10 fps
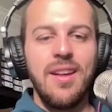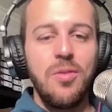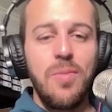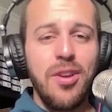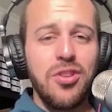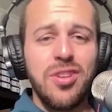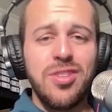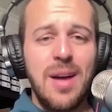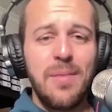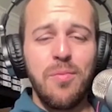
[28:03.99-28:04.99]
You probably should have
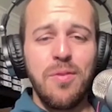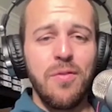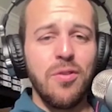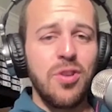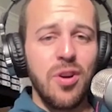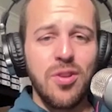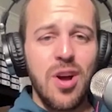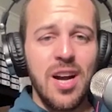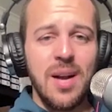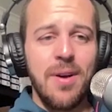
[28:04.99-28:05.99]
stopped when we first started
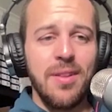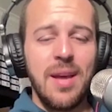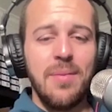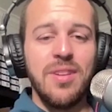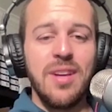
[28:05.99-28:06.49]
talking about them